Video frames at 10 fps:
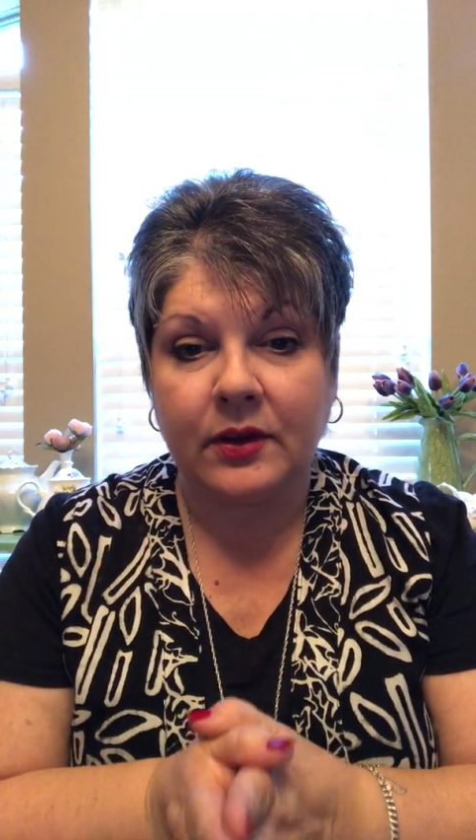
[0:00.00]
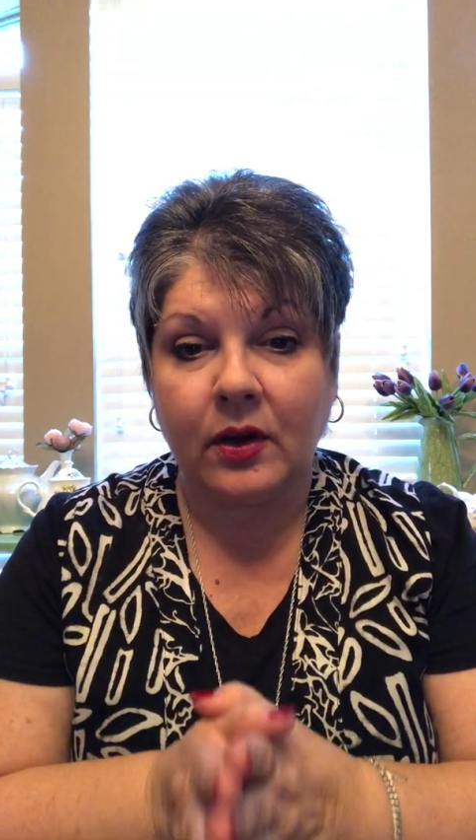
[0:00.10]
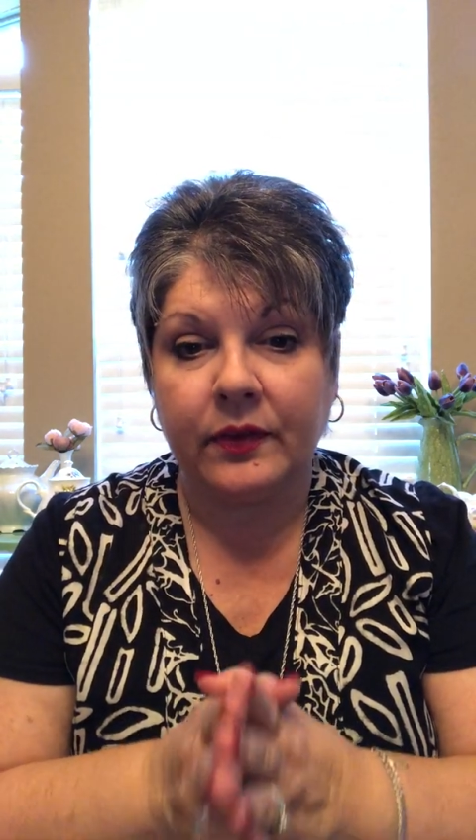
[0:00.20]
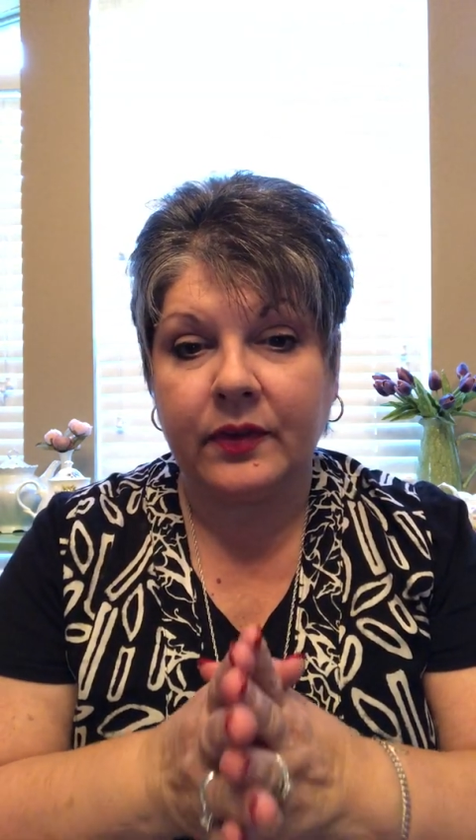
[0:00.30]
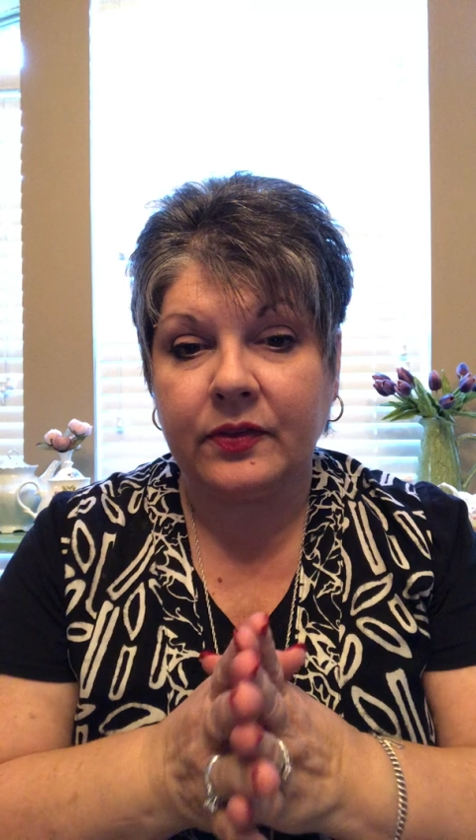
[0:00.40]

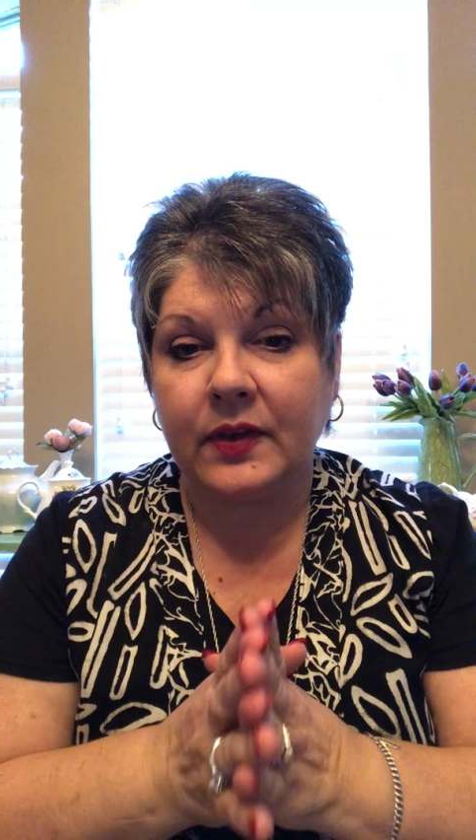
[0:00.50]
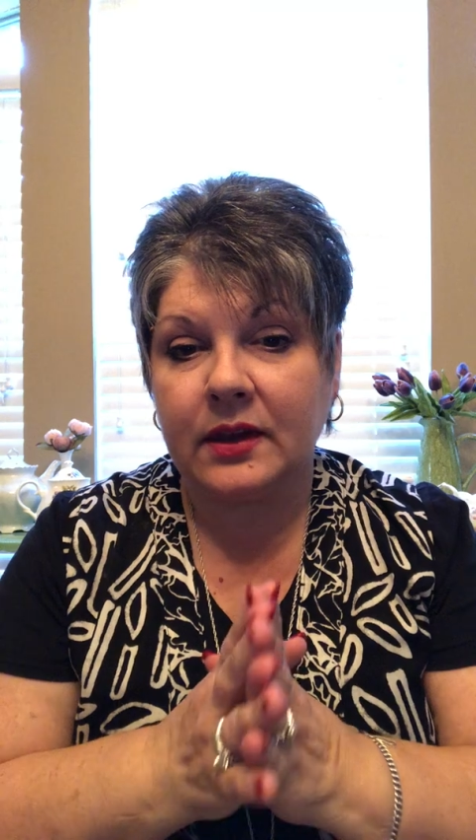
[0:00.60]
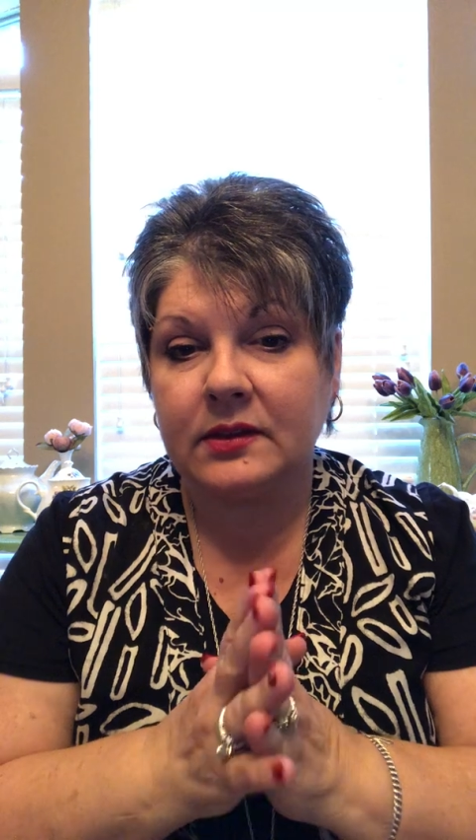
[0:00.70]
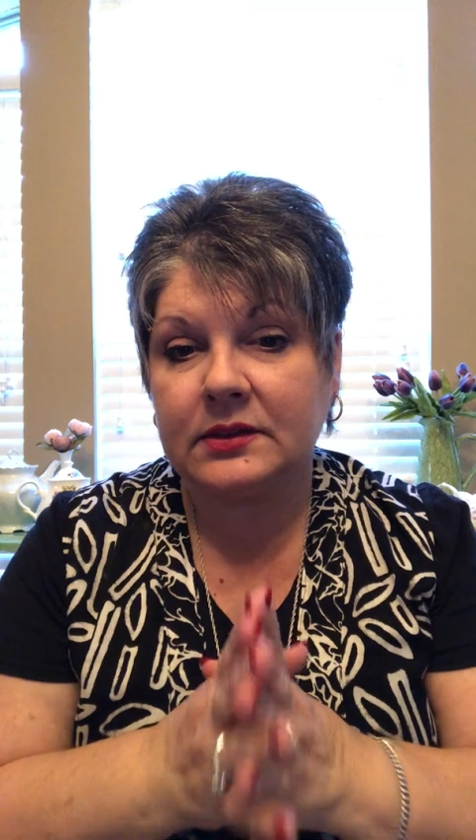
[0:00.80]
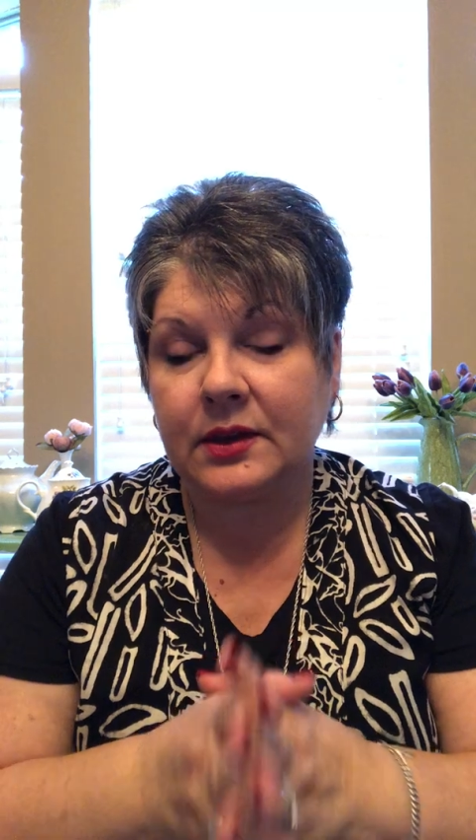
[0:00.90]
on the
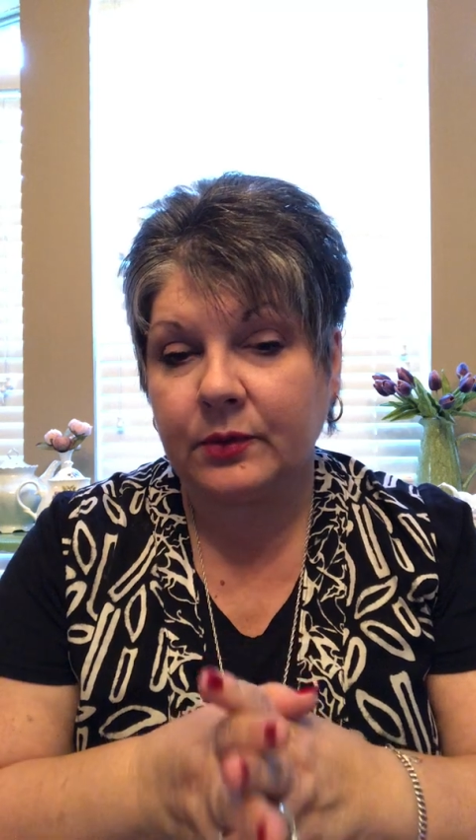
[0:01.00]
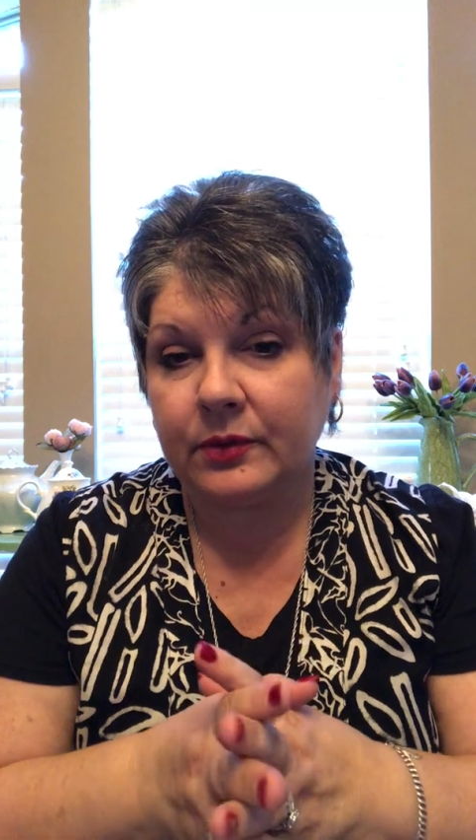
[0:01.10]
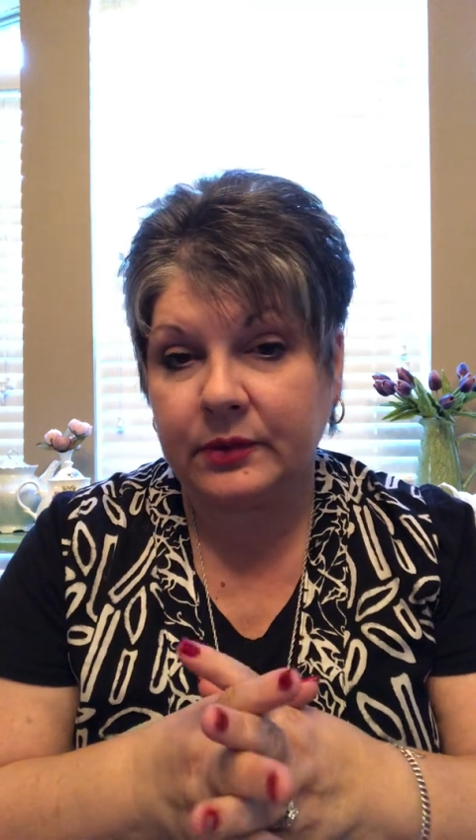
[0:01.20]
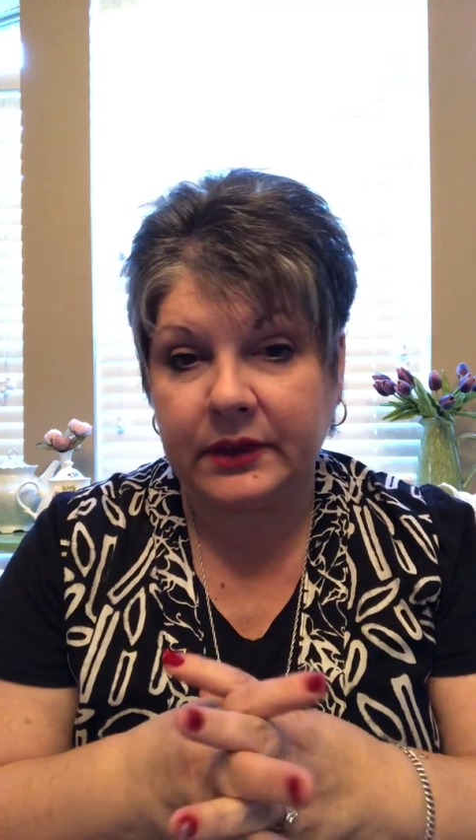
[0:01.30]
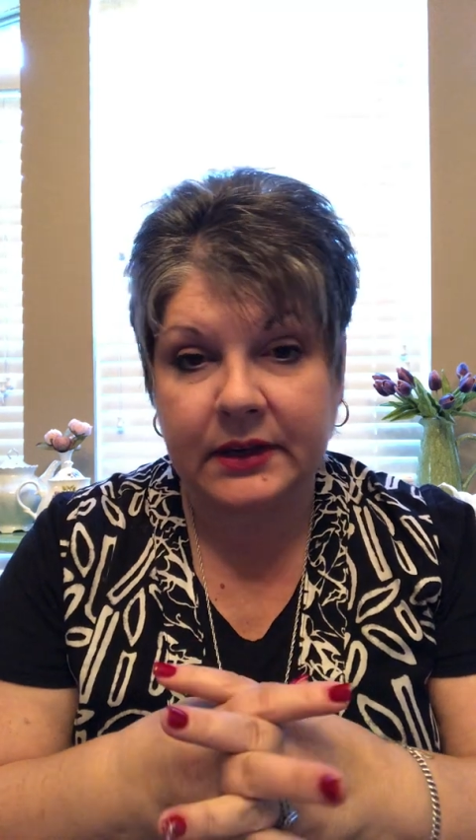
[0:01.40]
things that we
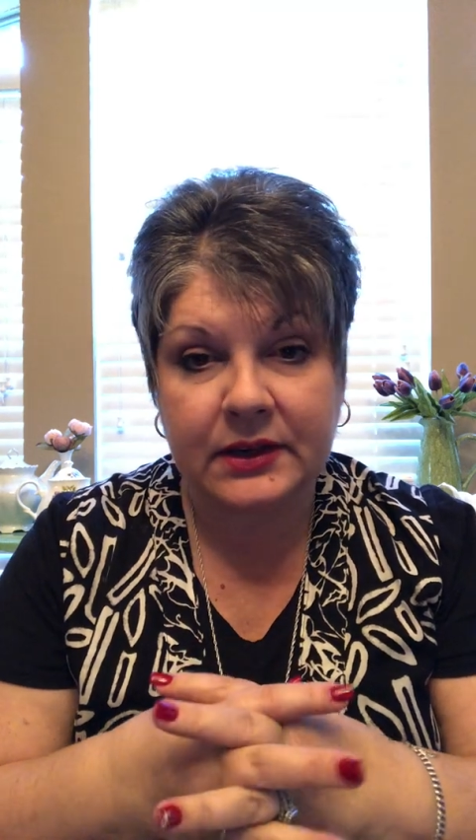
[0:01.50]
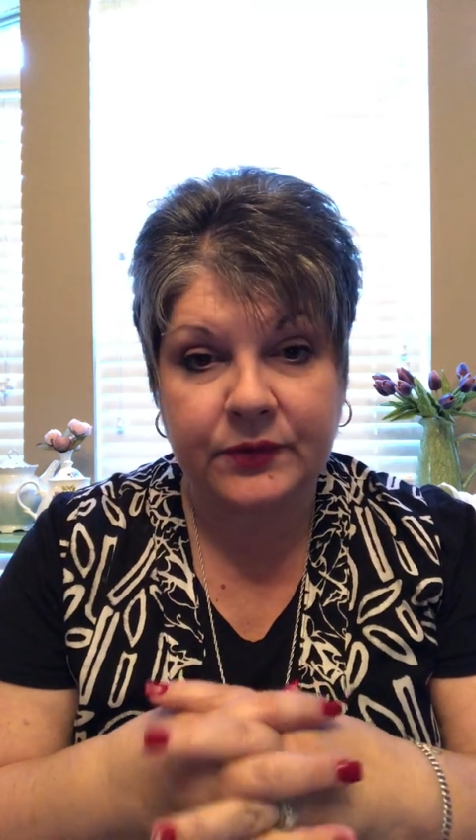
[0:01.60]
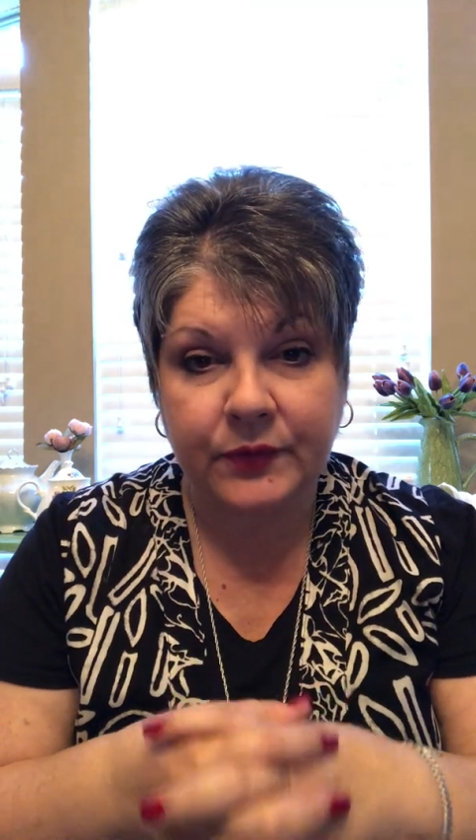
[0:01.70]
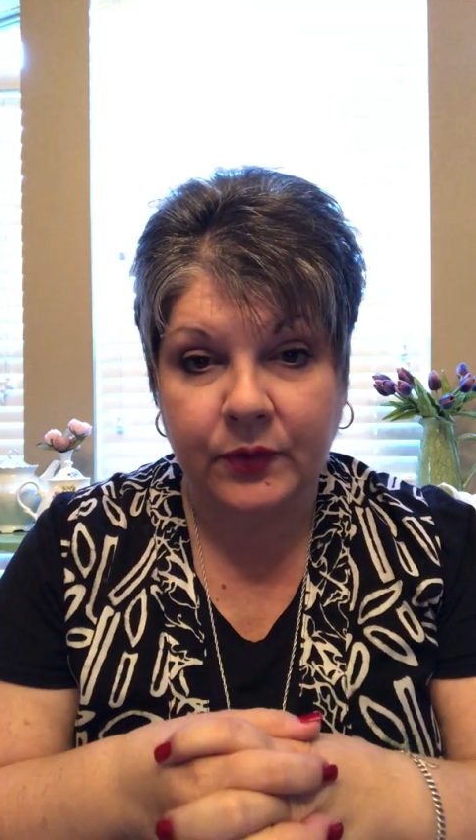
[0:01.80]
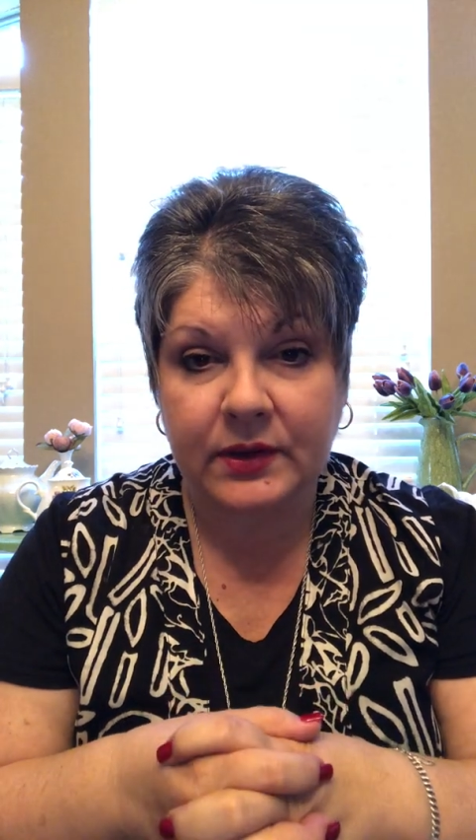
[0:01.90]
really need to
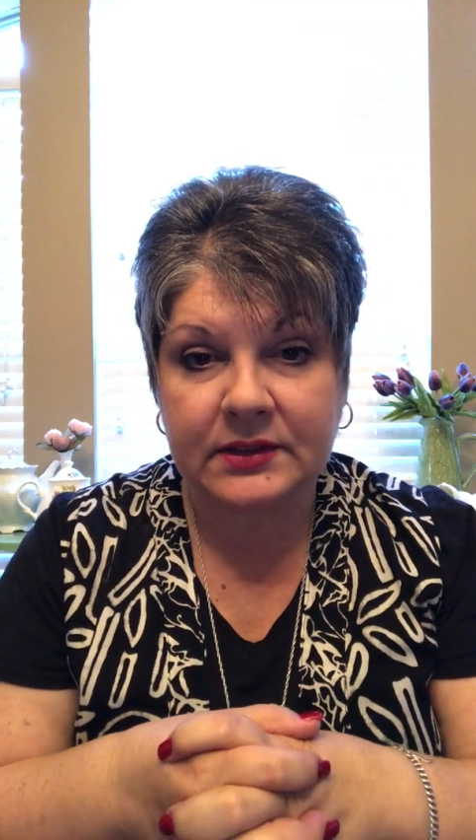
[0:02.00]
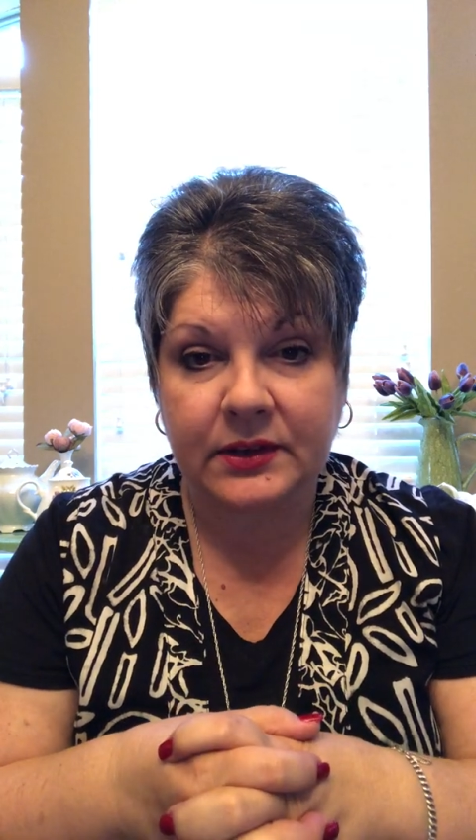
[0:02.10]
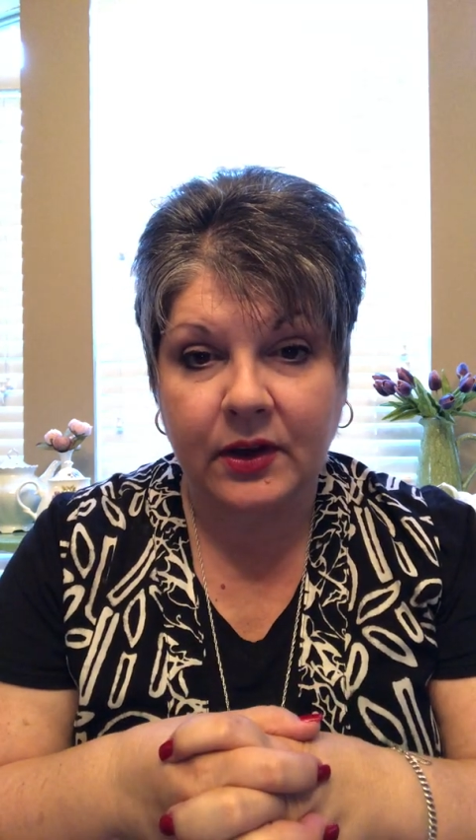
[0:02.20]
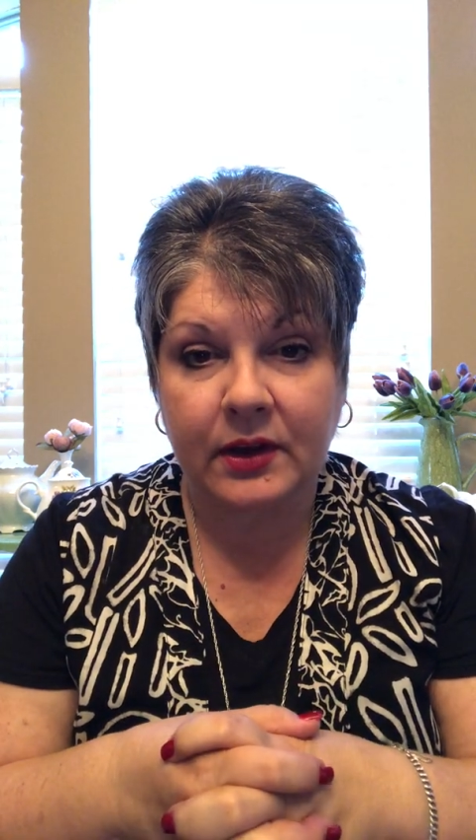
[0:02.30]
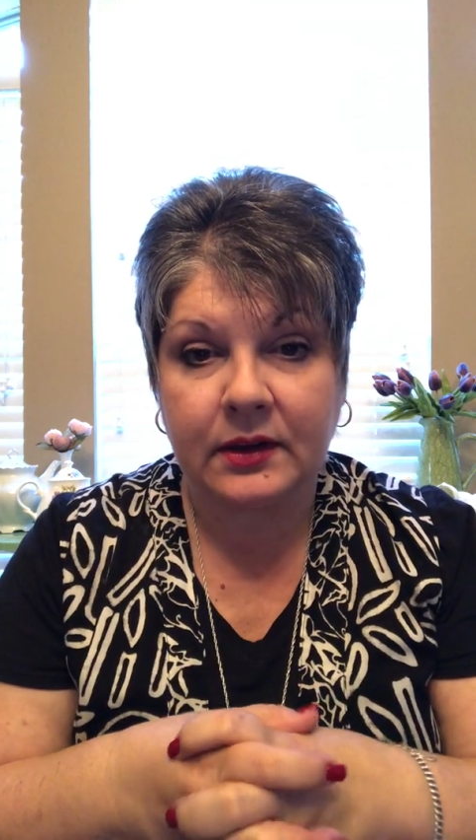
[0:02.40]
focus
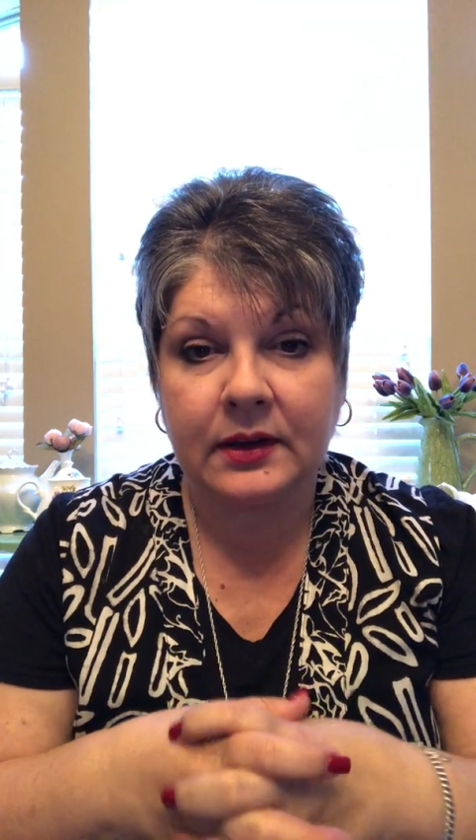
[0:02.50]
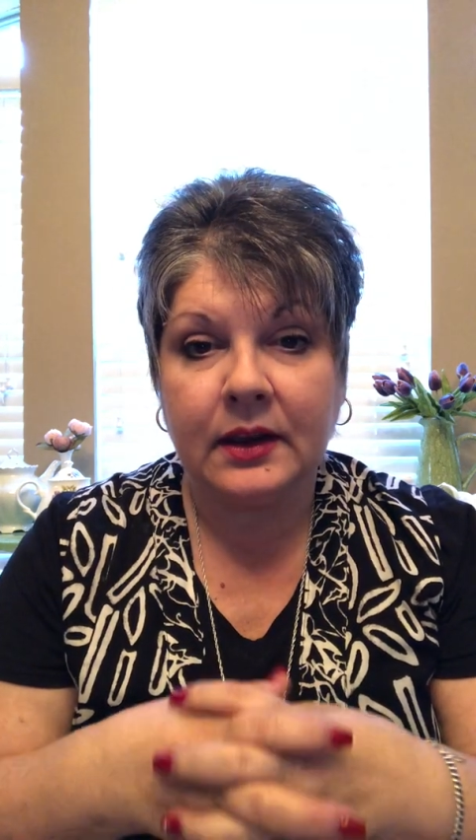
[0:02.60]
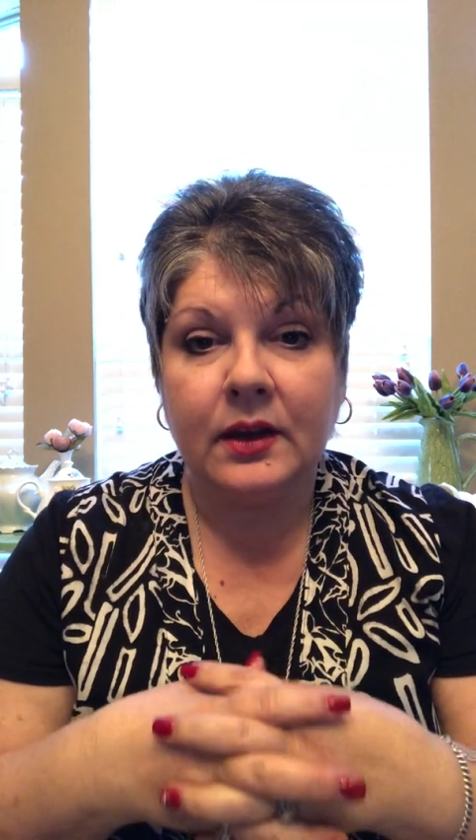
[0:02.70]
on,